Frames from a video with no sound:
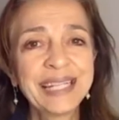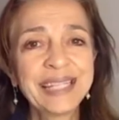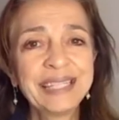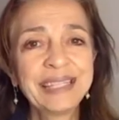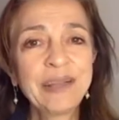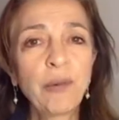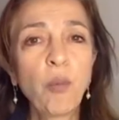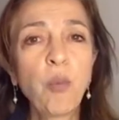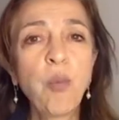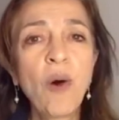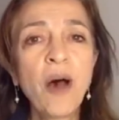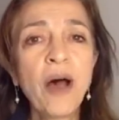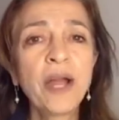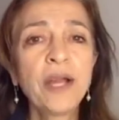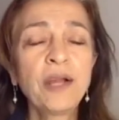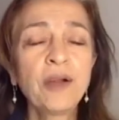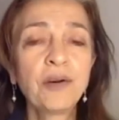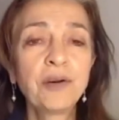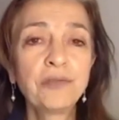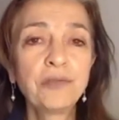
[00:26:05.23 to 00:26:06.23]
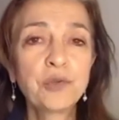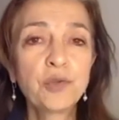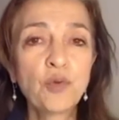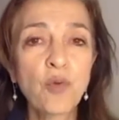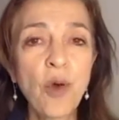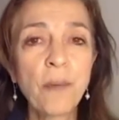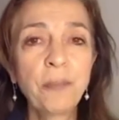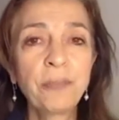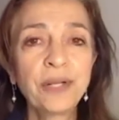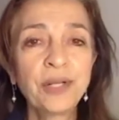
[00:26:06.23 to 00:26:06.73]
the why of
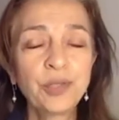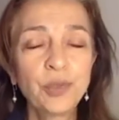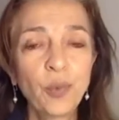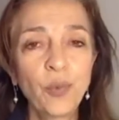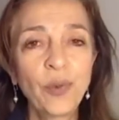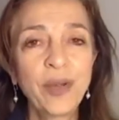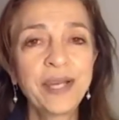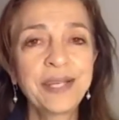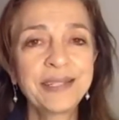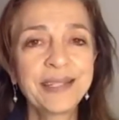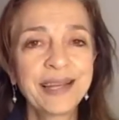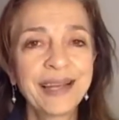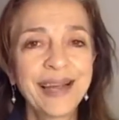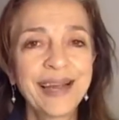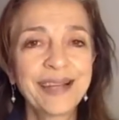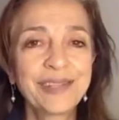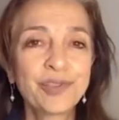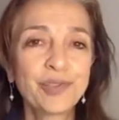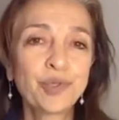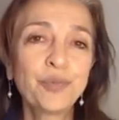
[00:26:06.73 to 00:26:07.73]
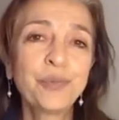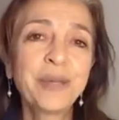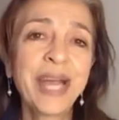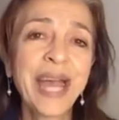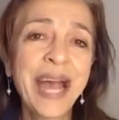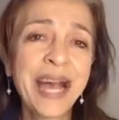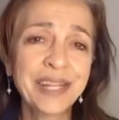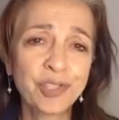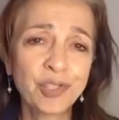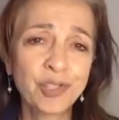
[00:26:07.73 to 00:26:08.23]
dropping the weight has to be
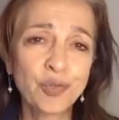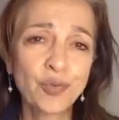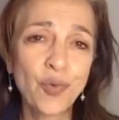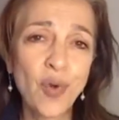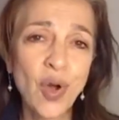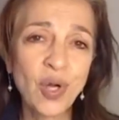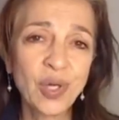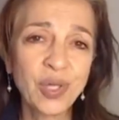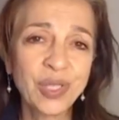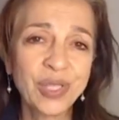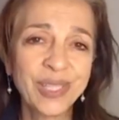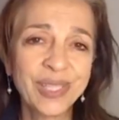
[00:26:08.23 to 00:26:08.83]
as strong.